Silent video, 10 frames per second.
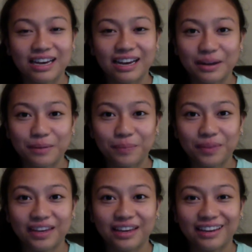
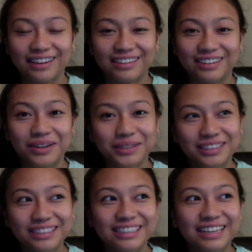And honestly,